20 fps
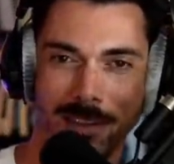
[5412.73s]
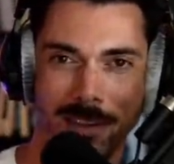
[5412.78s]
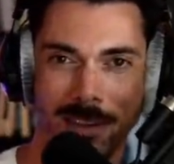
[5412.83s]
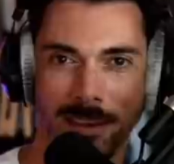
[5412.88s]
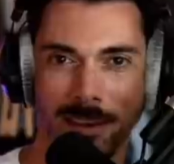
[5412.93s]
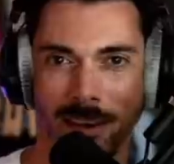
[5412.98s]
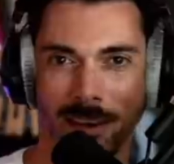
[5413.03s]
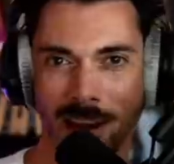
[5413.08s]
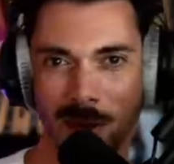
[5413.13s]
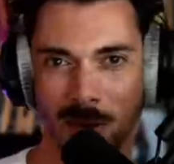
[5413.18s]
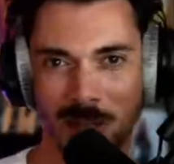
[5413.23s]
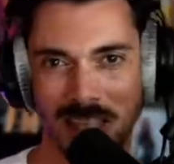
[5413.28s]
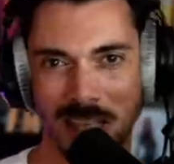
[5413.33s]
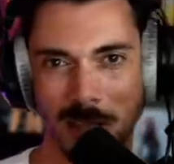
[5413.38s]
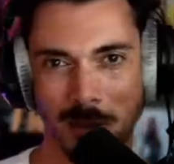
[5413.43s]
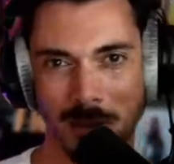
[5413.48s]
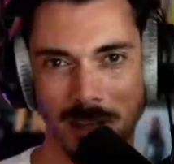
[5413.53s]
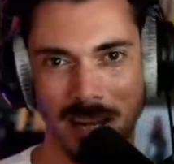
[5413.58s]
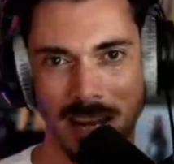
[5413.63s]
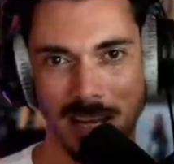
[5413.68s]
I will see you
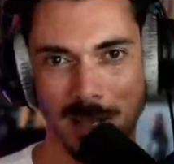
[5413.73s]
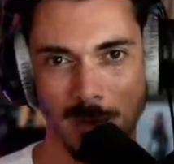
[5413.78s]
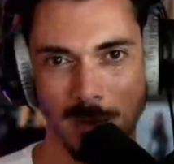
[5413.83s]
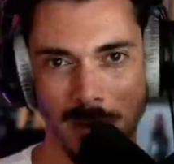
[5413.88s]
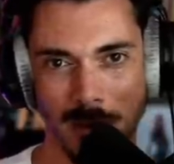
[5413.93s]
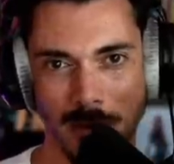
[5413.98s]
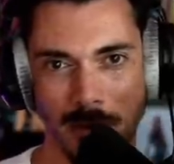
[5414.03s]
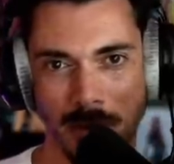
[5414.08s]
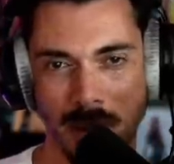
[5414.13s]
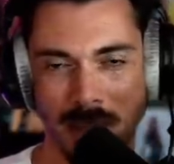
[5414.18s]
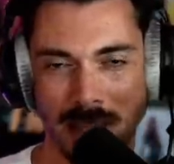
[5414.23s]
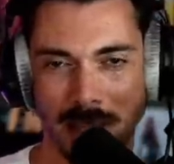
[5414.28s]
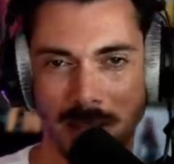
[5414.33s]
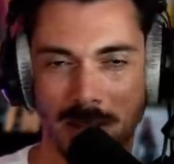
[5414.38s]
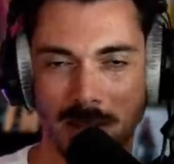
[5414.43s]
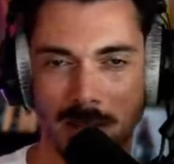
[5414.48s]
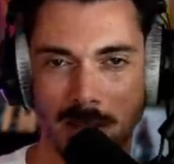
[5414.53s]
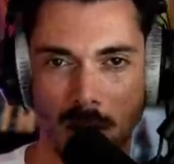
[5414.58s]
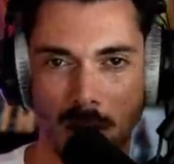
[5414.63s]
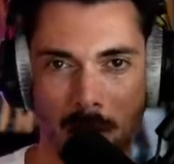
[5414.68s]
on the next one. Thank you
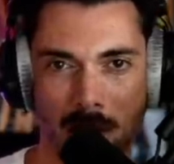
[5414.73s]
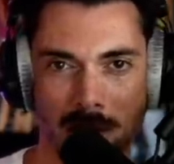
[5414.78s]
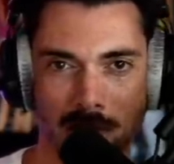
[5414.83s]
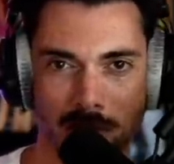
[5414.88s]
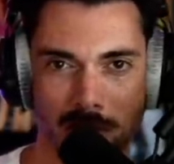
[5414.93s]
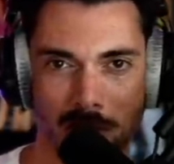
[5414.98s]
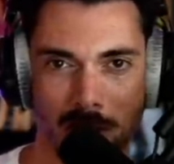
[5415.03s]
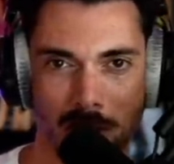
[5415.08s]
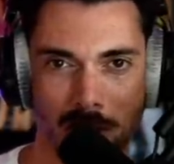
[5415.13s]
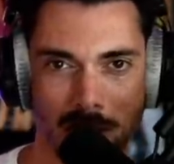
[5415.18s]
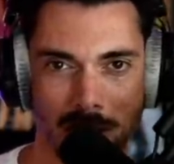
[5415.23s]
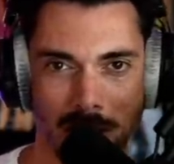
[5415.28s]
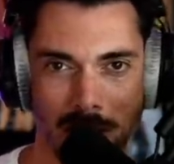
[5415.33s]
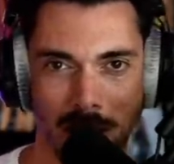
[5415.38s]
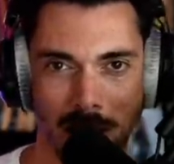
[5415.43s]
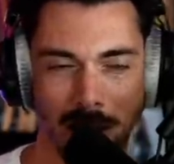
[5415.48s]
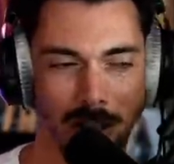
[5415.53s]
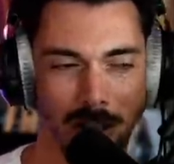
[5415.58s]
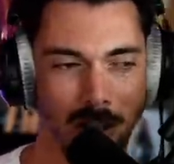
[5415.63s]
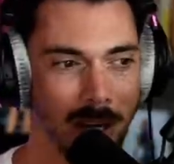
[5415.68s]
so much for tuning
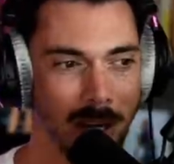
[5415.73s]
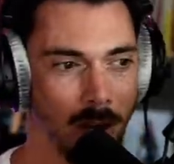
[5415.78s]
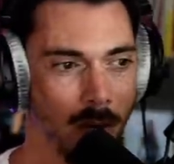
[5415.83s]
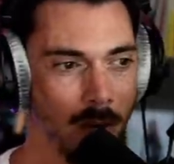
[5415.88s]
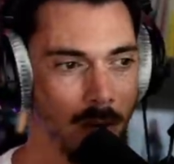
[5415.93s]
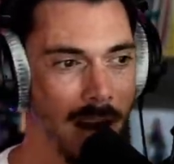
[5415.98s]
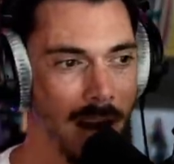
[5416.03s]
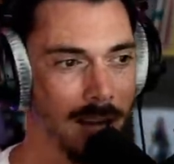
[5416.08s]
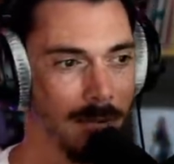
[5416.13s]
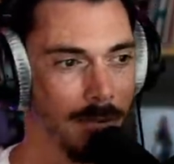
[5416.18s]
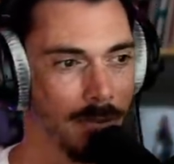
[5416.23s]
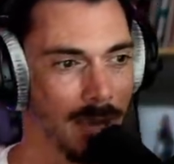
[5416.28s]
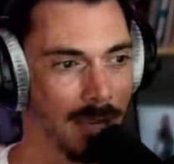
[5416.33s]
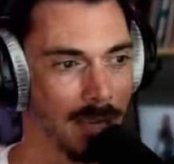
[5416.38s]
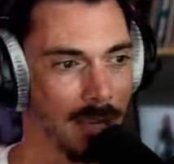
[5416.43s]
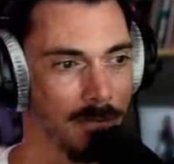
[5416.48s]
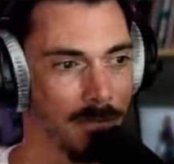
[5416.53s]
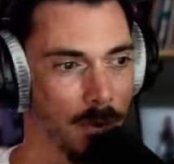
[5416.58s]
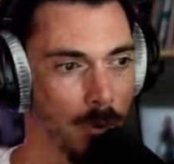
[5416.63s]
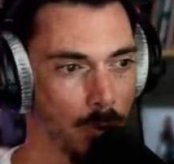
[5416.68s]
in. You've been great. Thank
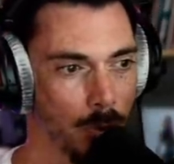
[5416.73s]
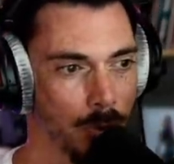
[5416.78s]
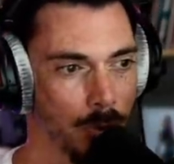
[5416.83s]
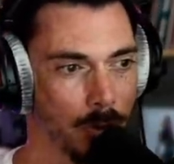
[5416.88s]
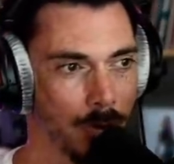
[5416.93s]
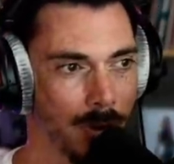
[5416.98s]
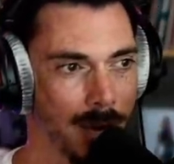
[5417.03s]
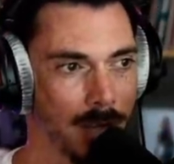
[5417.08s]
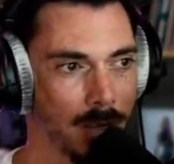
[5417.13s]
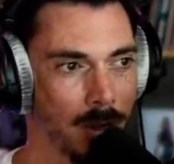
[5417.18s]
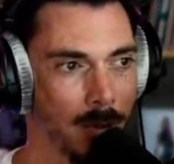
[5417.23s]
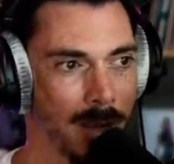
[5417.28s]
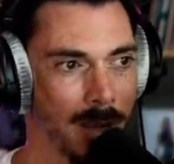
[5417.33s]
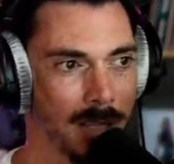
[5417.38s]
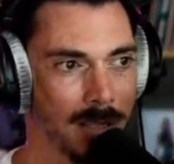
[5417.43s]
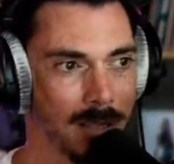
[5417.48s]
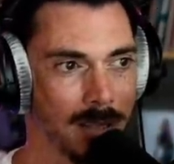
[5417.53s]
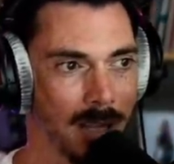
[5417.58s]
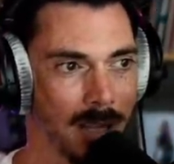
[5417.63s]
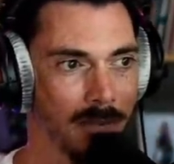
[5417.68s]
you for all the great
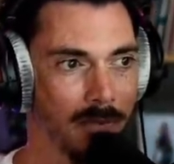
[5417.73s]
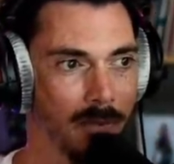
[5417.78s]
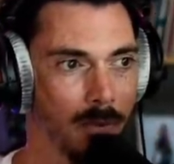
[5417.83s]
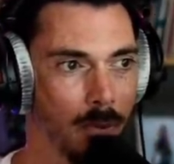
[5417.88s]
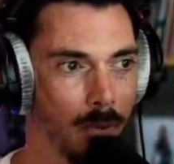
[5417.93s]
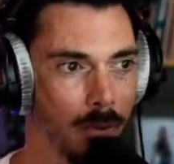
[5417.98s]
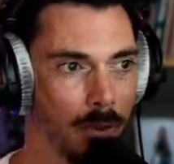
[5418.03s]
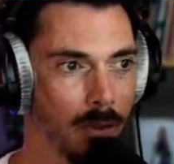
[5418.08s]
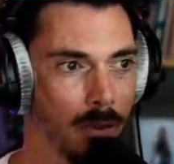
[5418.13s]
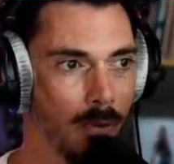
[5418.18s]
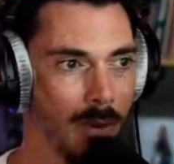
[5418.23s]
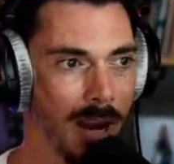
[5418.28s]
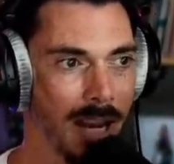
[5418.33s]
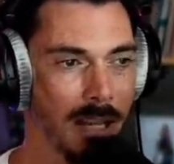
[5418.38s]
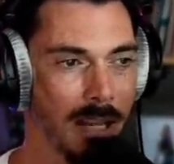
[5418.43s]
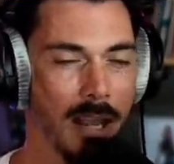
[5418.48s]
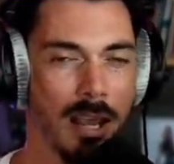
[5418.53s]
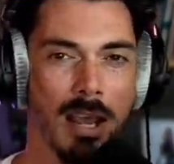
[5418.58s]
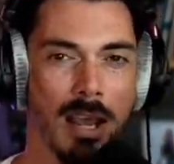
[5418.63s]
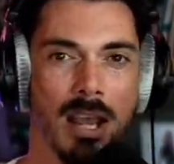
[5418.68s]
comments. Thank you for all the great
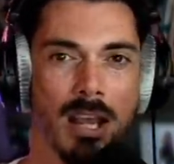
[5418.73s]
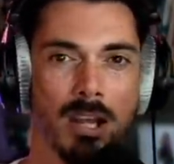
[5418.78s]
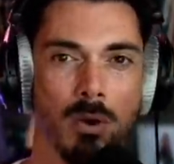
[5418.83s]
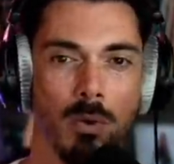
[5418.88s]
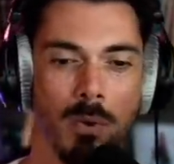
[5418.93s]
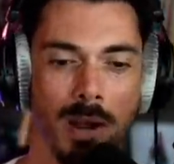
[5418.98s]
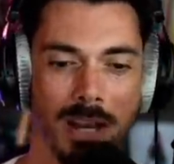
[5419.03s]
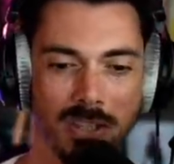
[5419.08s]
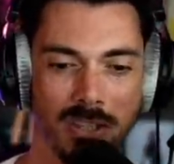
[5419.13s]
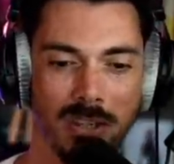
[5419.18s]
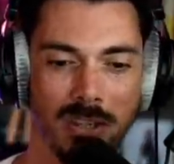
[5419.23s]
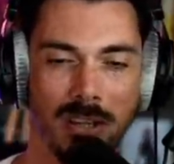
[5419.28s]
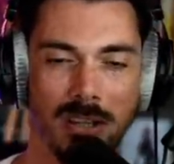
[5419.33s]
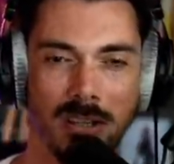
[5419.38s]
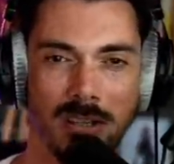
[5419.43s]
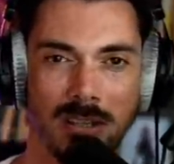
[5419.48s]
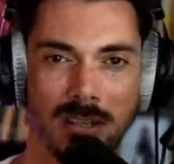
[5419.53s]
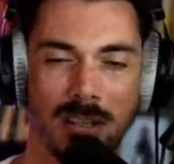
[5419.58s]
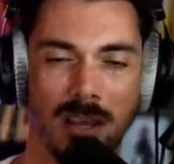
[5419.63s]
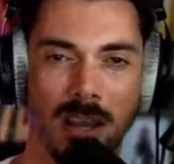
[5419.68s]

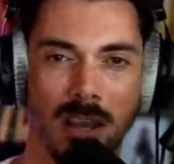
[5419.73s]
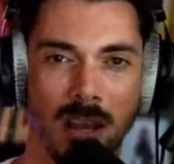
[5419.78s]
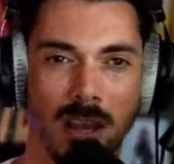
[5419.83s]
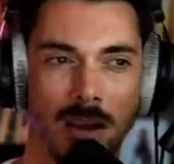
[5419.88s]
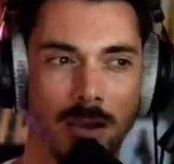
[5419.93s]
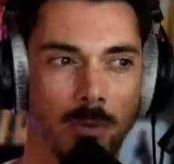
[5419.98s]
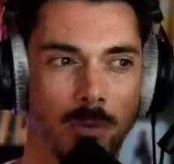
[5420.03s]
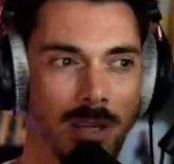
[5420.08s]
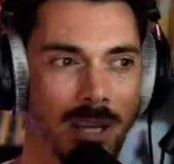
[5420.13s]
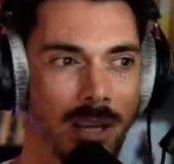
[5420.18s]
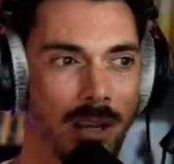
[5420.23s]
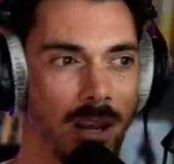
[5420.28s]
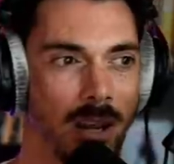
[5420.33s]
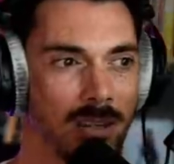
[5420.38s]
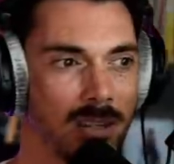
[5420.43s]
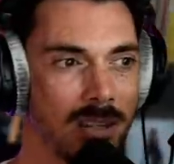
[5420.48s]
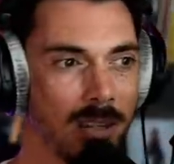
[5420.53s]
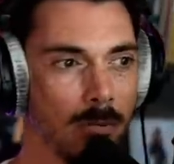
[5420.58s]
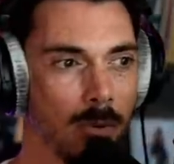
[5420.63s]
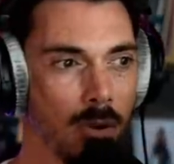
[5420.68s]
questions. We didn't
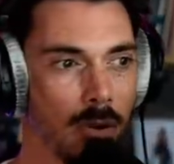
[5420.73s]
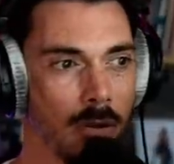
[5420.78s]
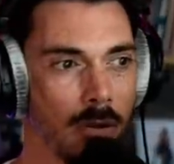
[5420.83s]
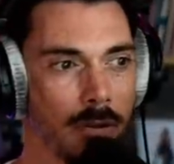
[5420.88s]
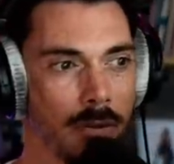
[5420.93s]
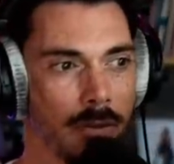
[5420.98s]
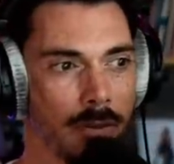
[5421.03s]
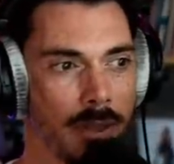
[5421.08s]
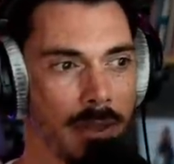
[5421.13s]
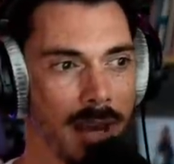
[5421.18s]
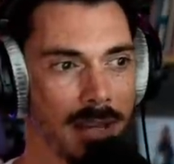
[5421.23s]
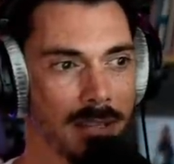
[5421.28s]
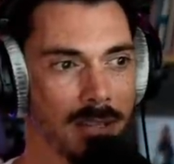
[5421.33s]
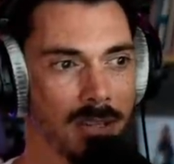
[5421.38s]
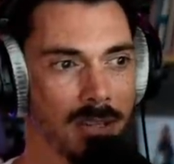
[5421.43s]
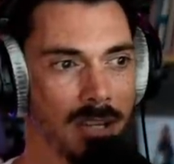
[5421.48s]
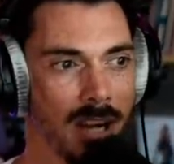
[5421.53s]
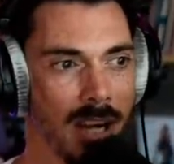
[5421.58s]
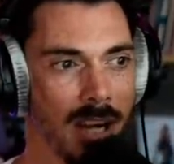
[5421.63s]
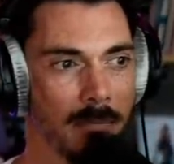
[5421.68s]
answer them all. That's a
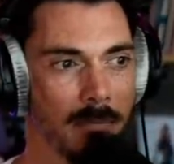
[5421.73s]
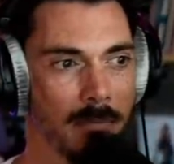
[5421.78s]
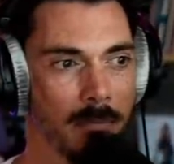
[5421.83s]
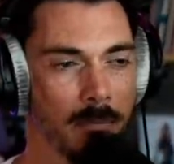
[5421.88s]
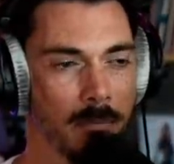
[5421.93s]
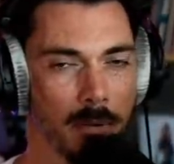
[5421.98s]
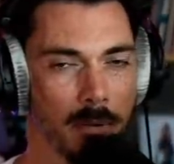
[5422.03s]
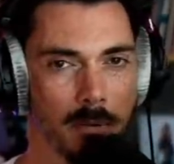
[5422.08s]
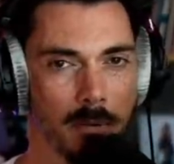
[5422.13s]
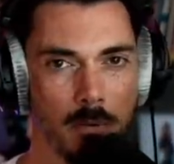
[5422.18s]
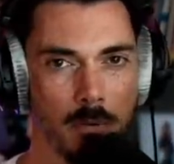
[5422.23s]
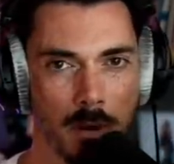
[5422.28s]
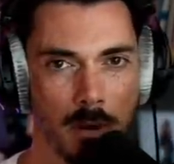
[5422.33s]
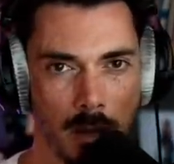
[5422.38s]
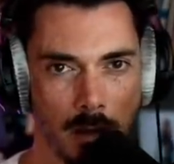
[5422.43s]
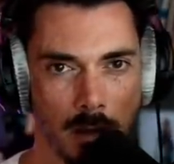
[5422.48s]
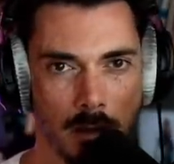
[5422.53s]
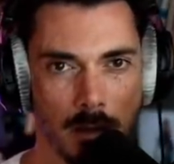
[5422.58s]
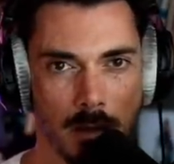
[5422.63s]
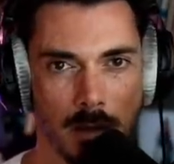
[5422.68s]
shame, but we
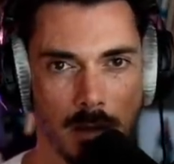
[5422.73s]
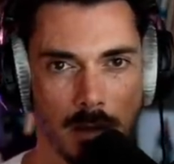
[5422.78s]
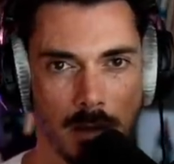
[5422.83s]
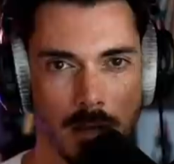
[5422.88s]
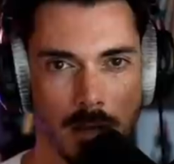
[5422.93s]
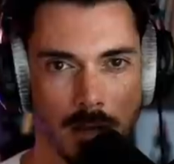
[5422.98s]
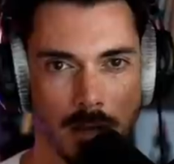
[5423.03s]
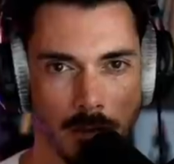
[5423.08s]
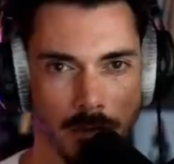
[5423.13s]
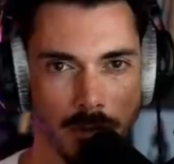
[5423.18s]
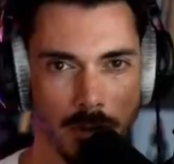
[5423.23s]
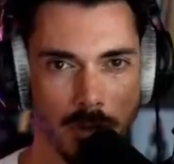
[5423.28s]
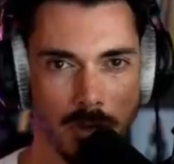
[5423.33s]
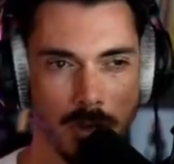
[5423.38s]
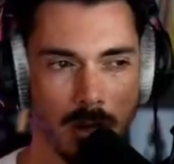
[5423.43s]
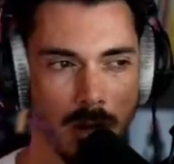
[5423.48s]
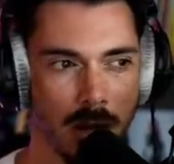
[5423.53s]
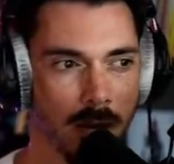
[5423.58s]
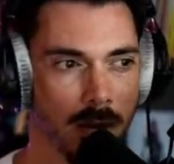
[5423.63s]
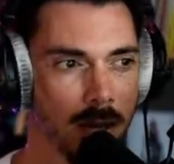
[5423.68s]
will in the
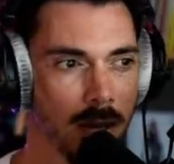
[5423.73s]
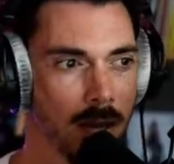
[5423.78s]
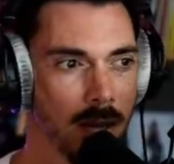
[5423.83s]
future.